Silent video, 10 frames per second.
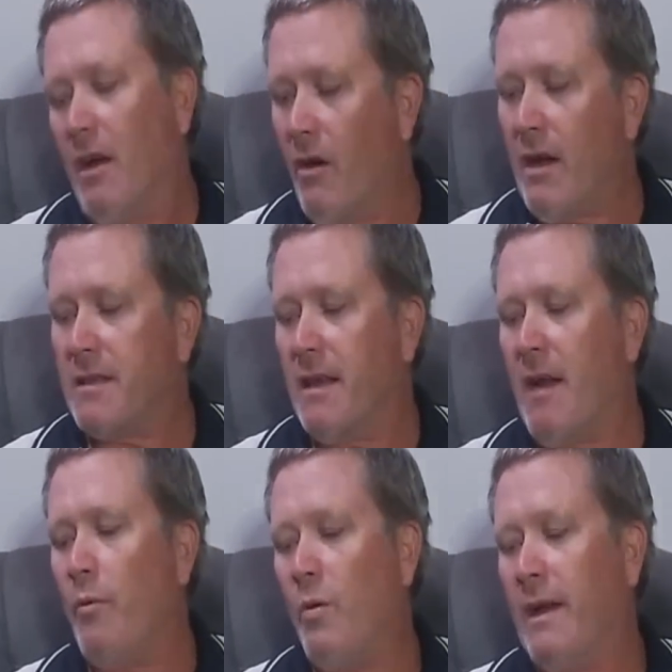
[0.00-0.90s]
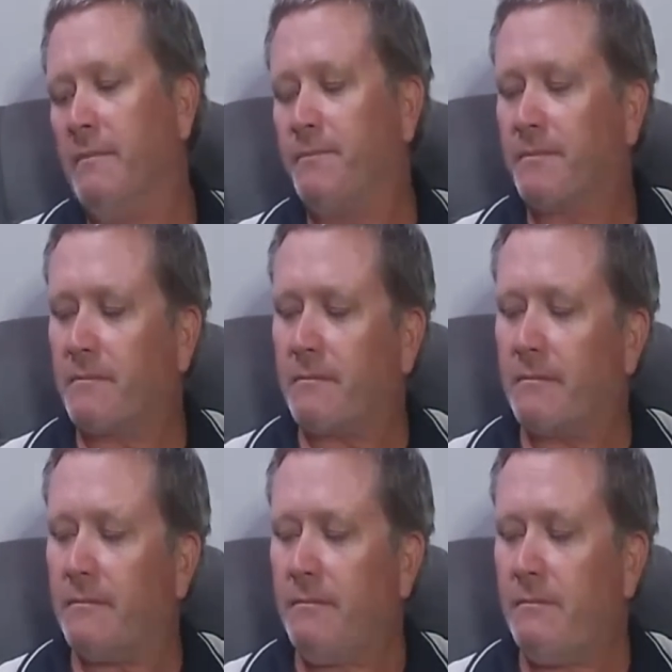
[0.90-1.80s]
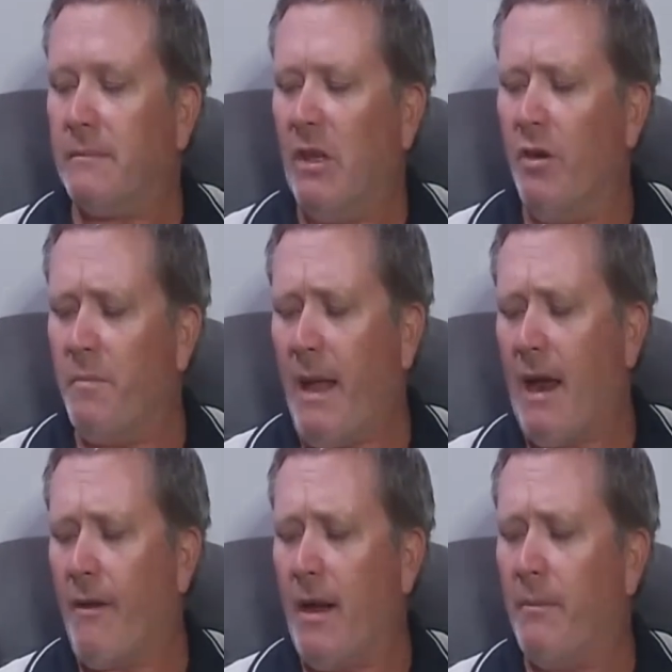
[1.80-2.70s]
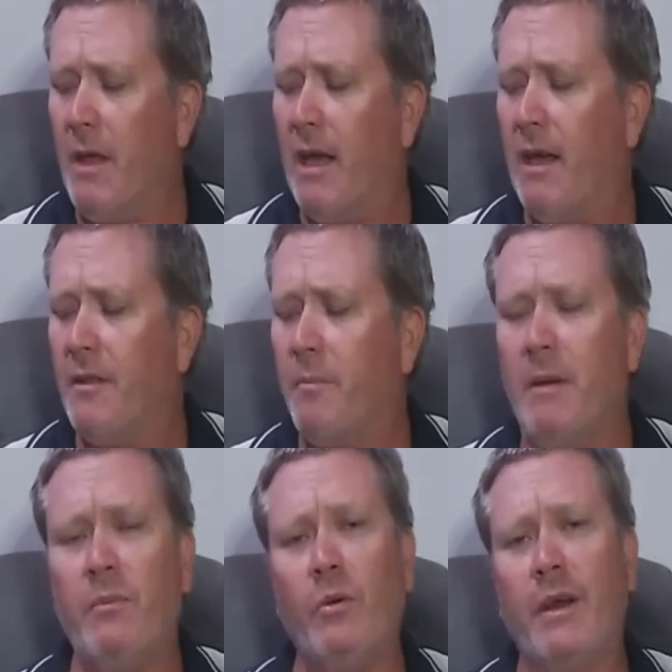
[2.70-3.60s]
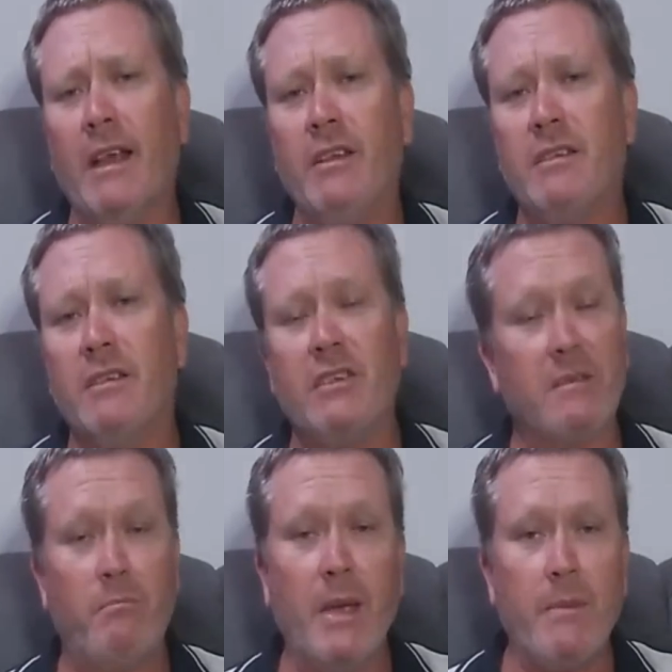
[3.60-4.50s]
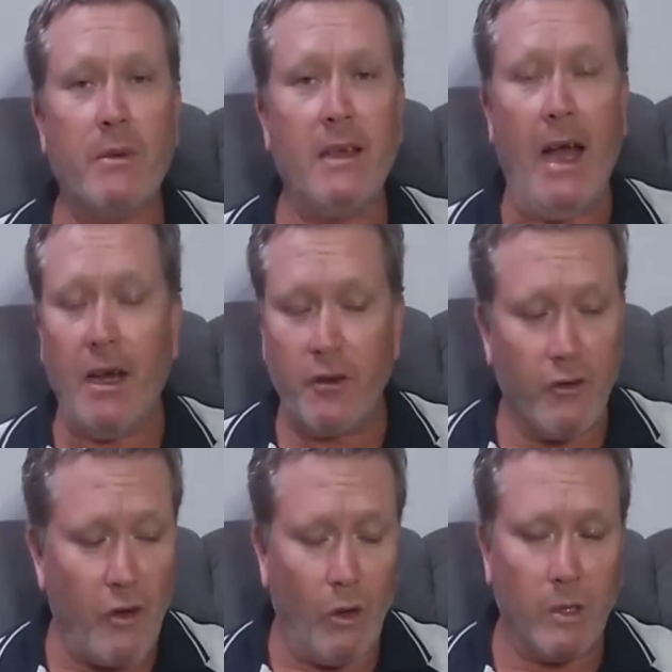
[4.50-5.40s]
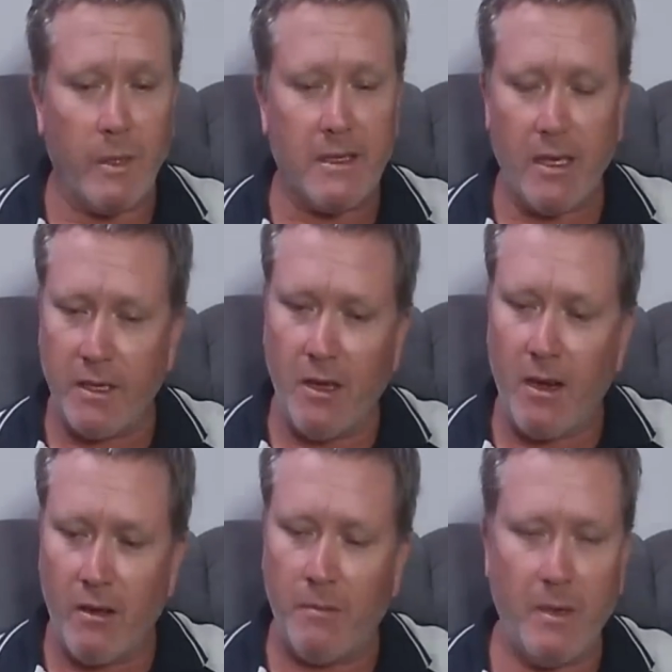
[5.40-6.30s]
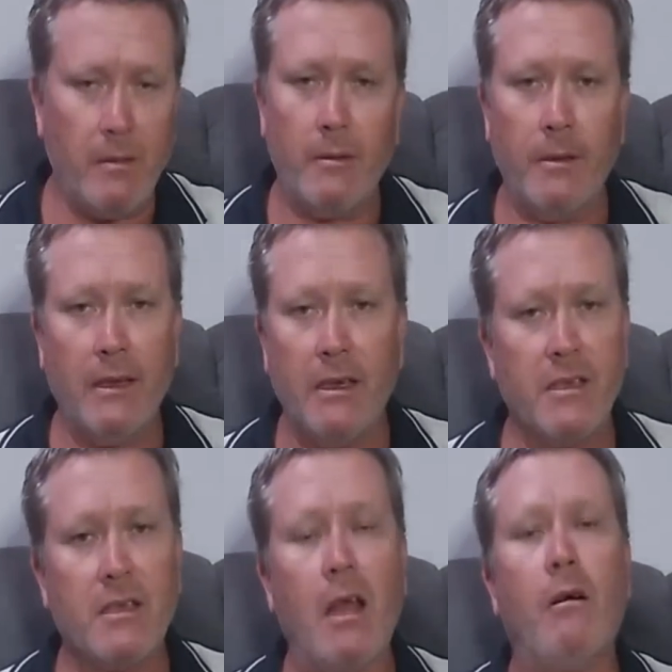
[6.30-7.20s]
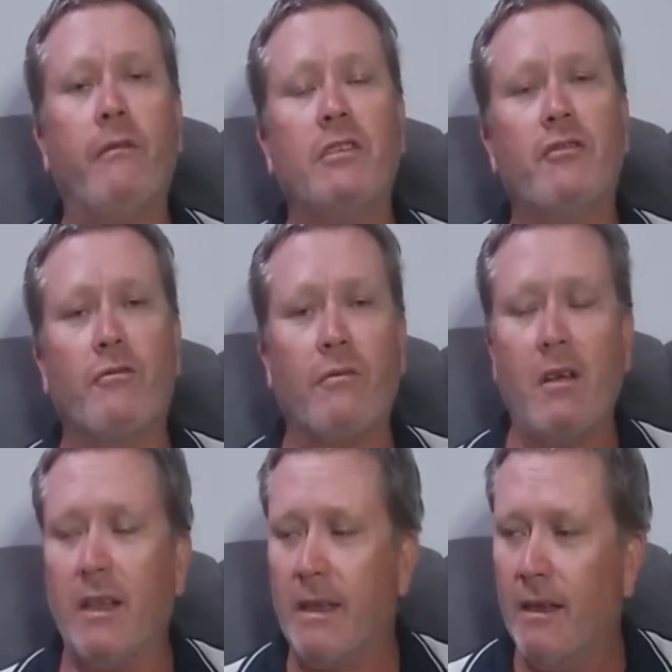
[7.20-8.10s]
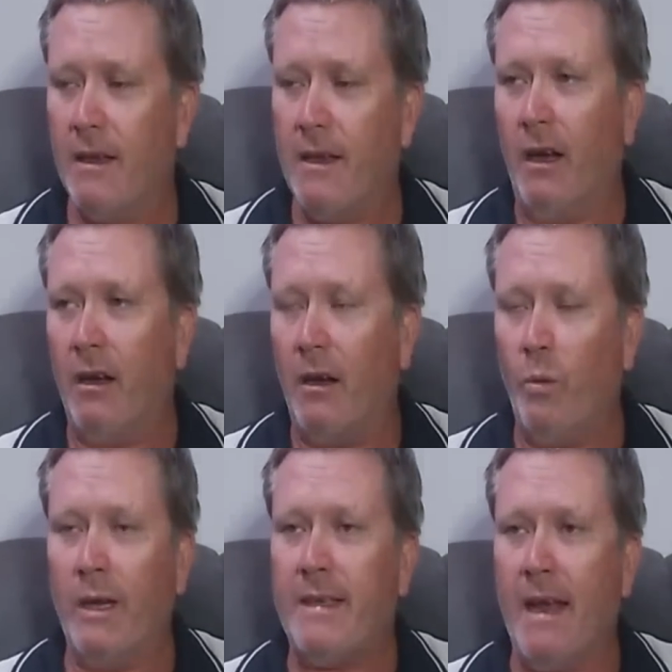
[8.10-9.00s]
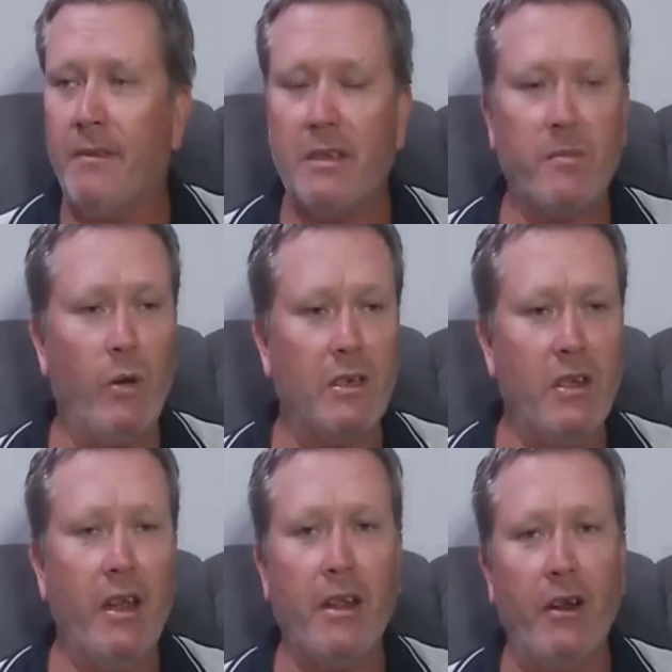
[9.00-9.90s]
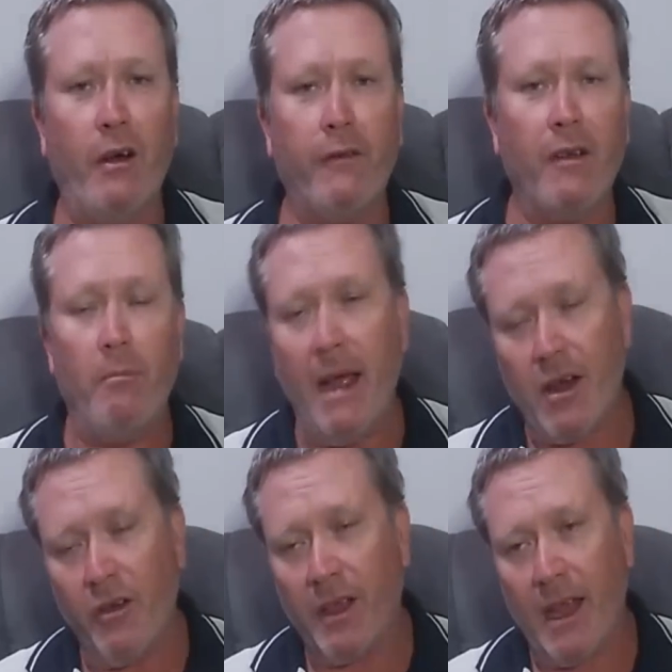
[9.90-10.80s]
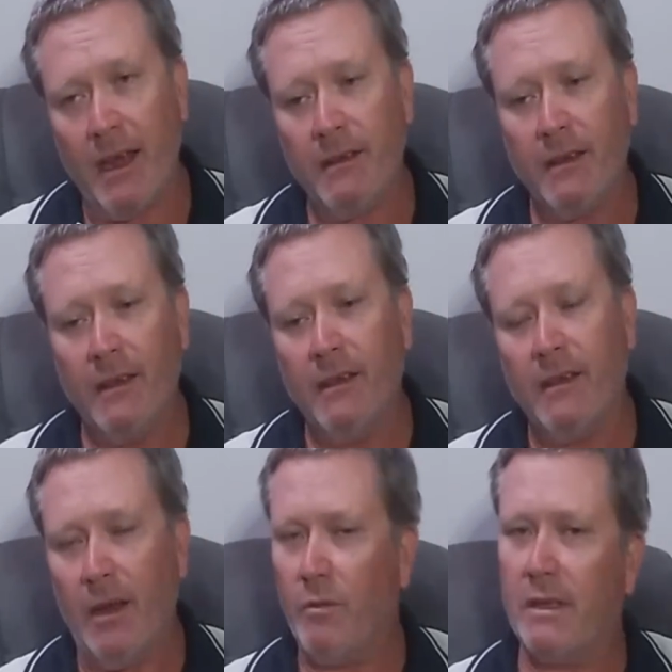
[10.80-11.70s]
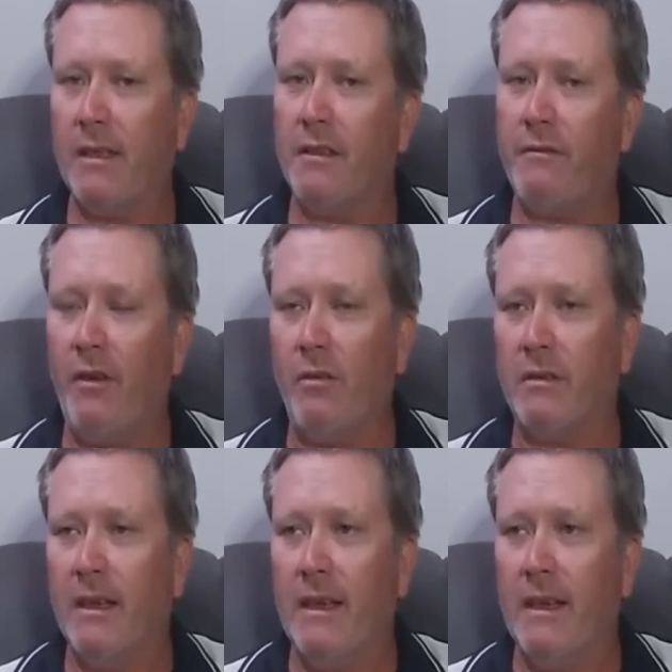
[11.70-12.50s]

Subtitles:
Alright, so number one, on power up, the pin pointer used to just beep uncontrollably. So you turn it on, it just go off its trolley. I worked out that just by turning it off and back on again, it would clear the fault.